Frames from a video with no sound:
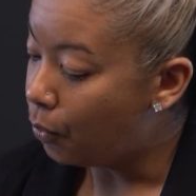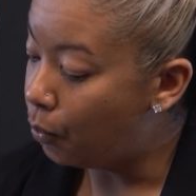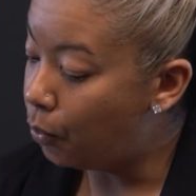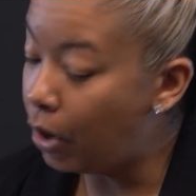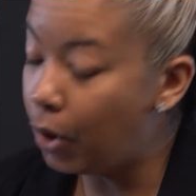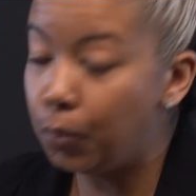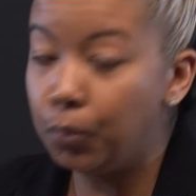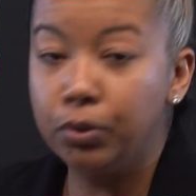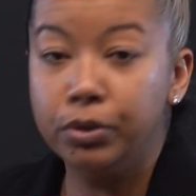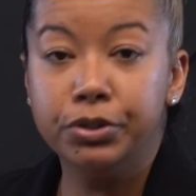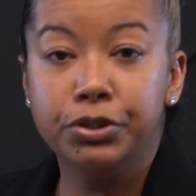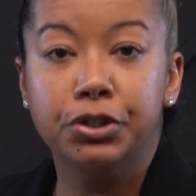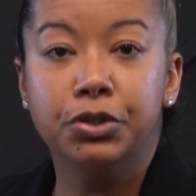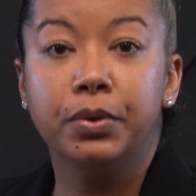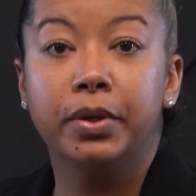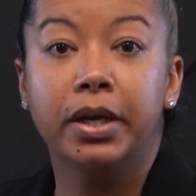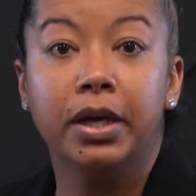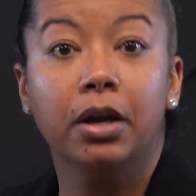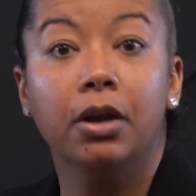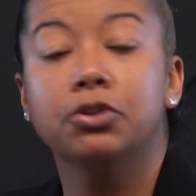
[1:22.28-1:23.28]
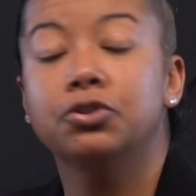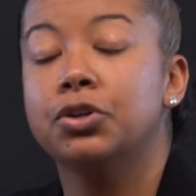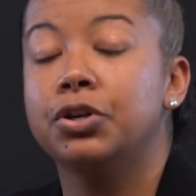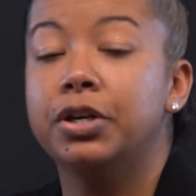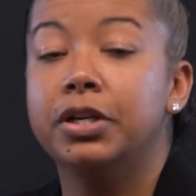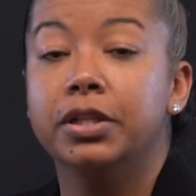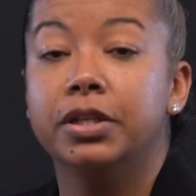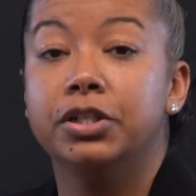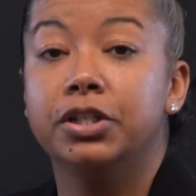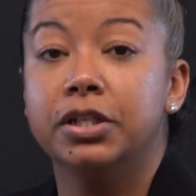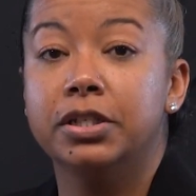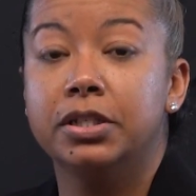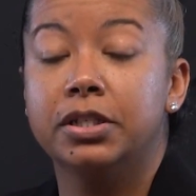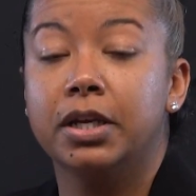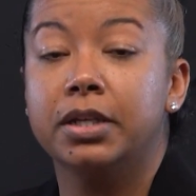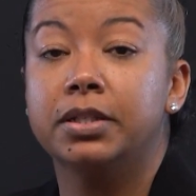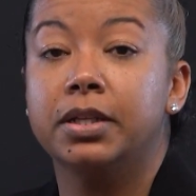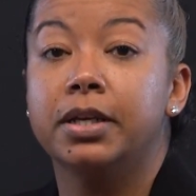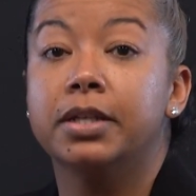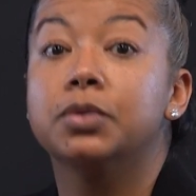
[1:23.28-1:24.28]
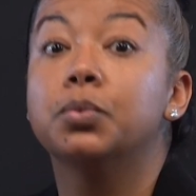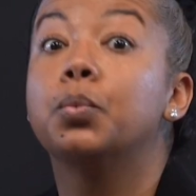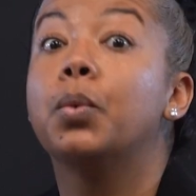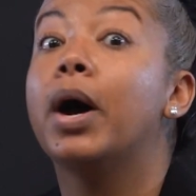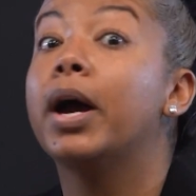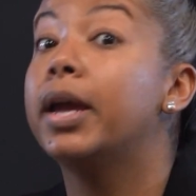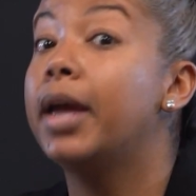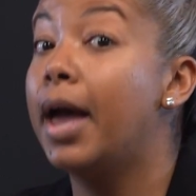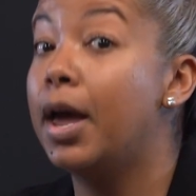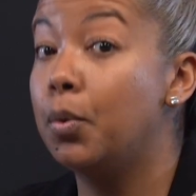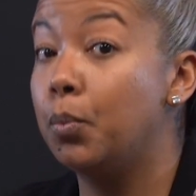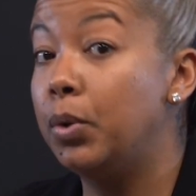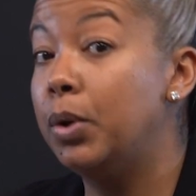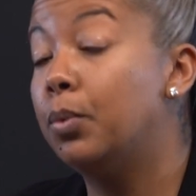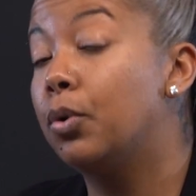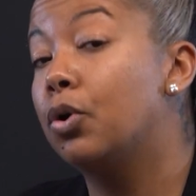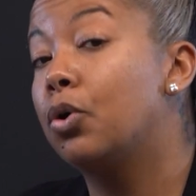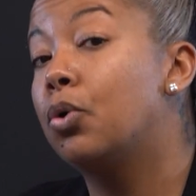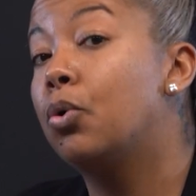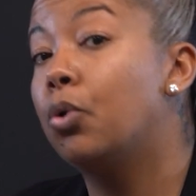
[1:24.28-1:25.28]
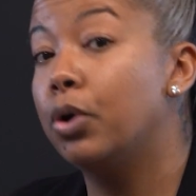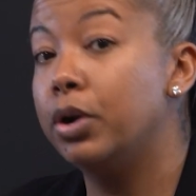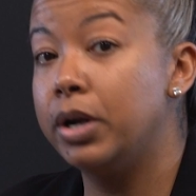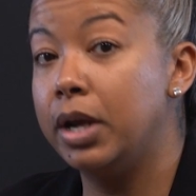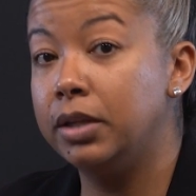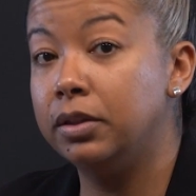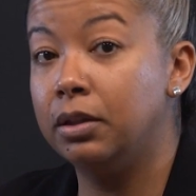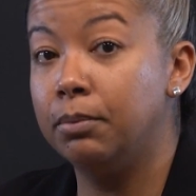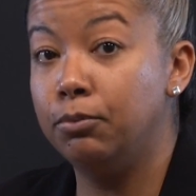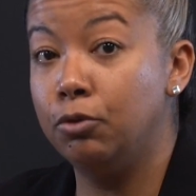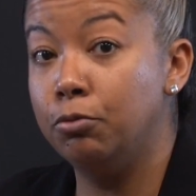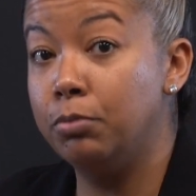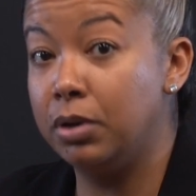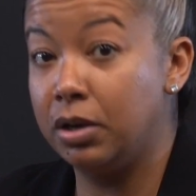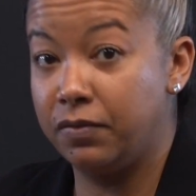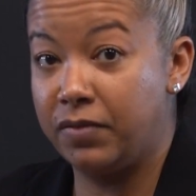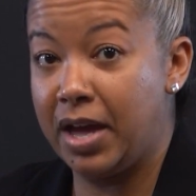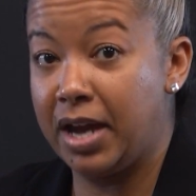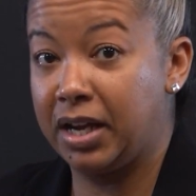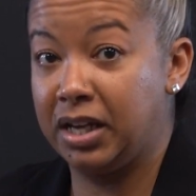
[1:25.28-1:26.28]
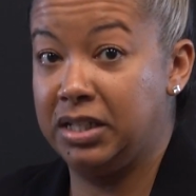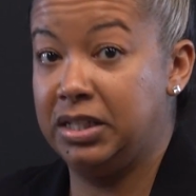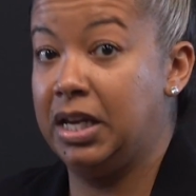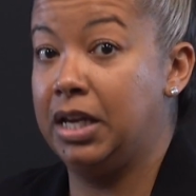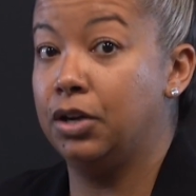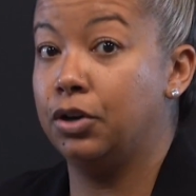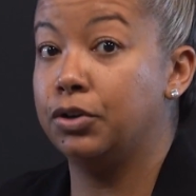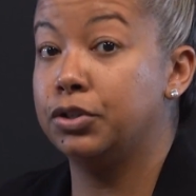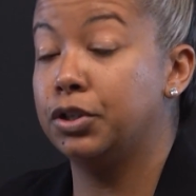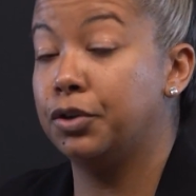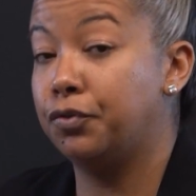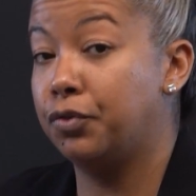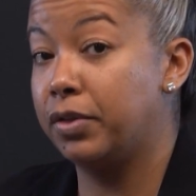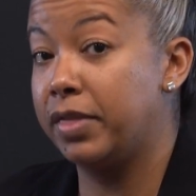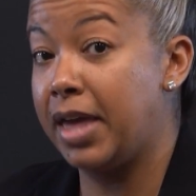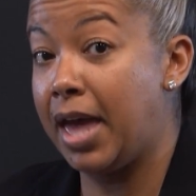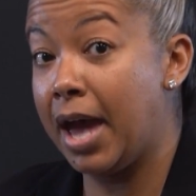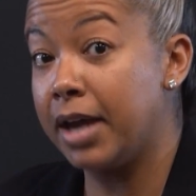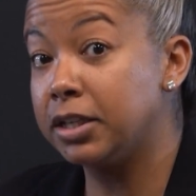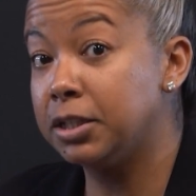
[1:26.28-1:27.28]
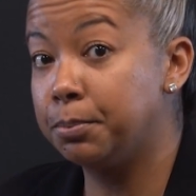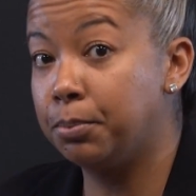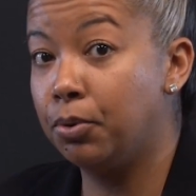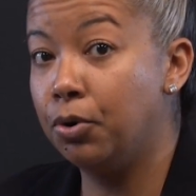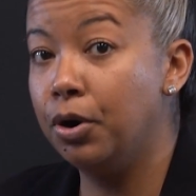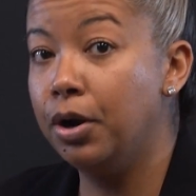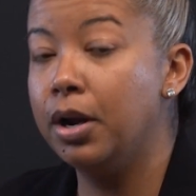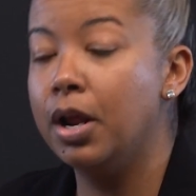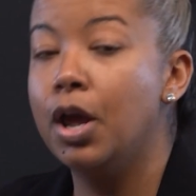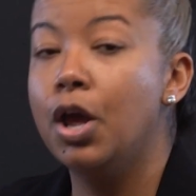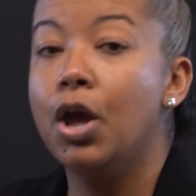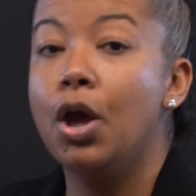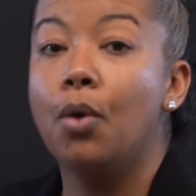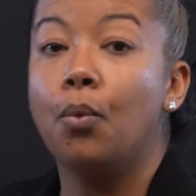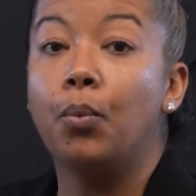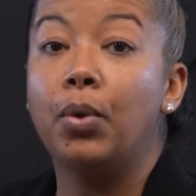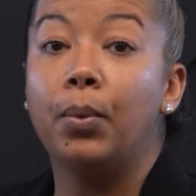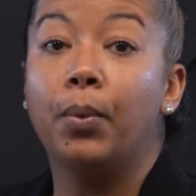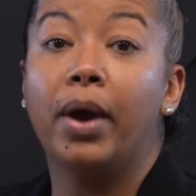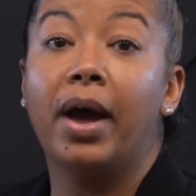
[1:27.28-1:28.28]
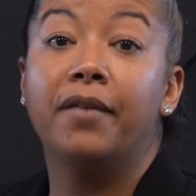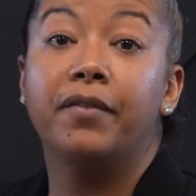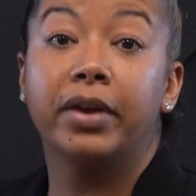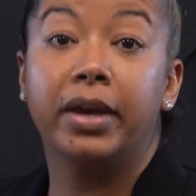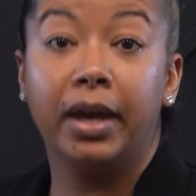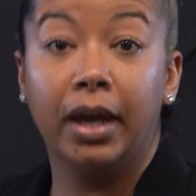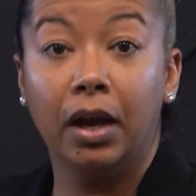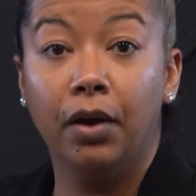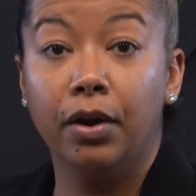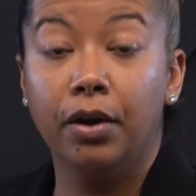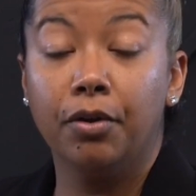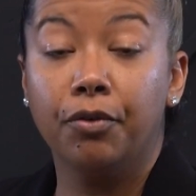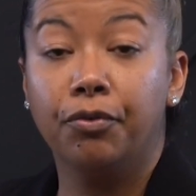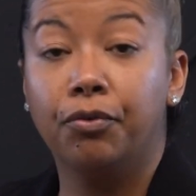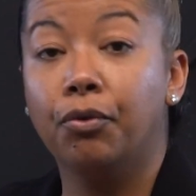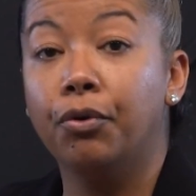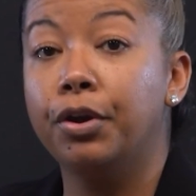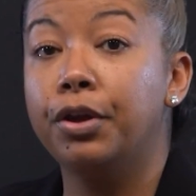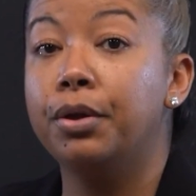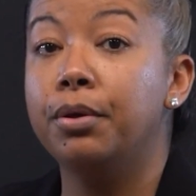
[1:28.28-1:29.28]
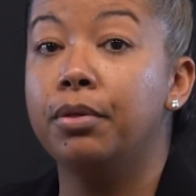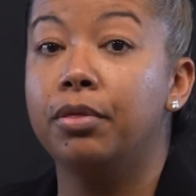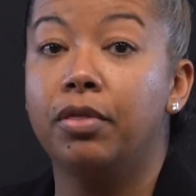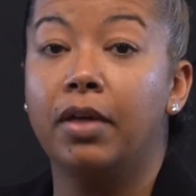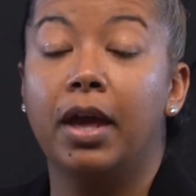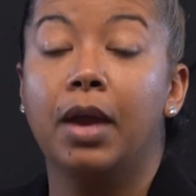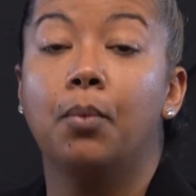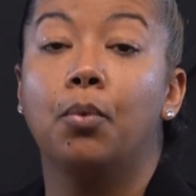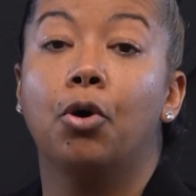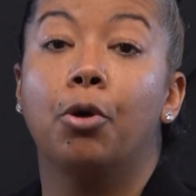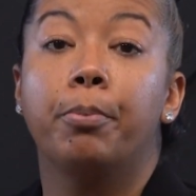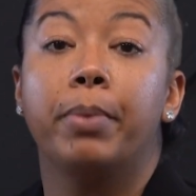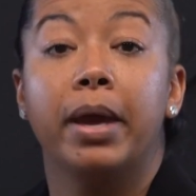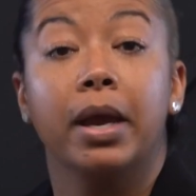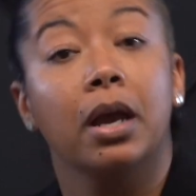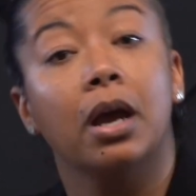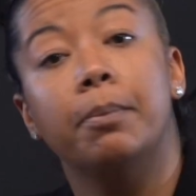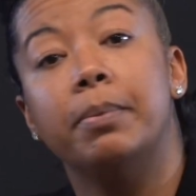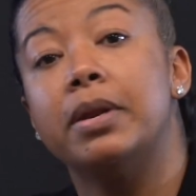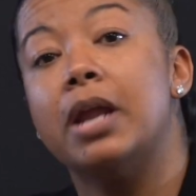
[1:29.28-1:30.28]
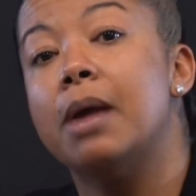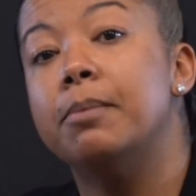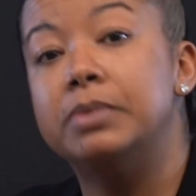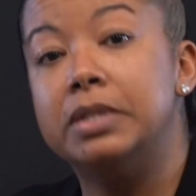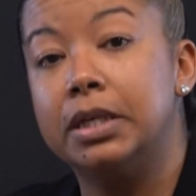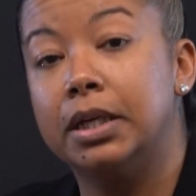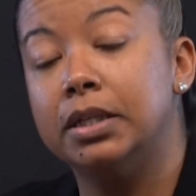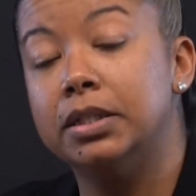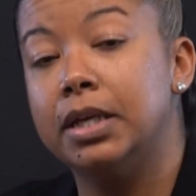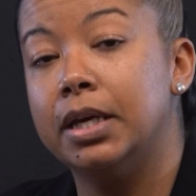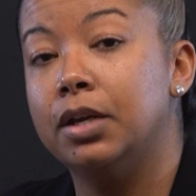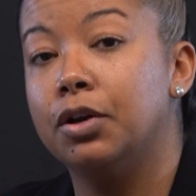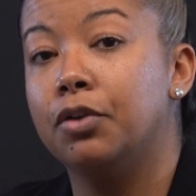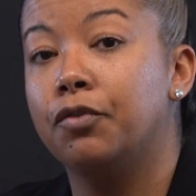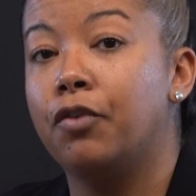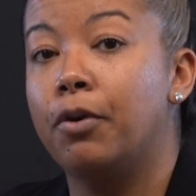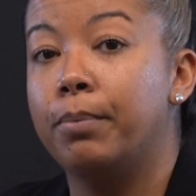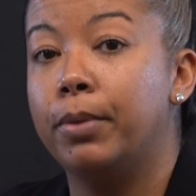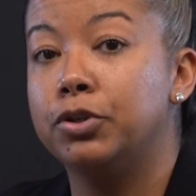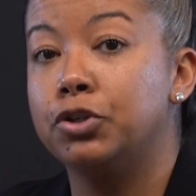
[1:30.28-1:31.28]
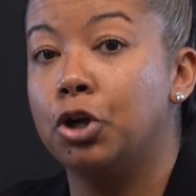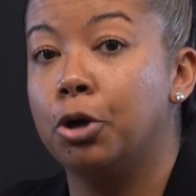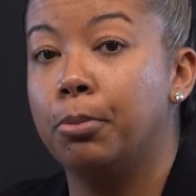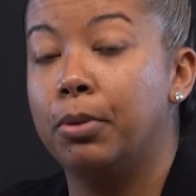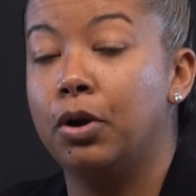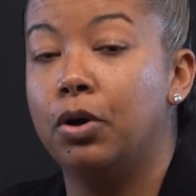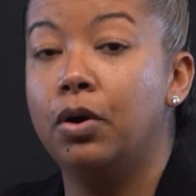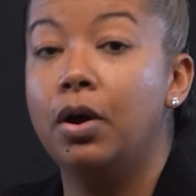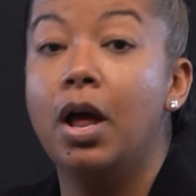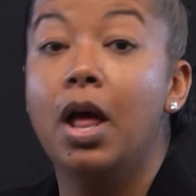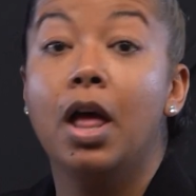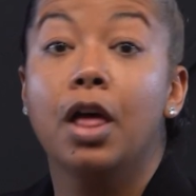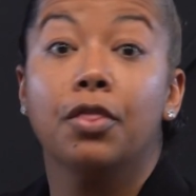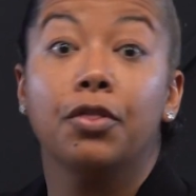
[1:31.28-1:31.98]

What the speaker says: What we'll do here at Trinity Logistics is, again, we will coordinate the movement of that container. So for the export, we will have a carrier for you. They will pick up an empty container from the terminal.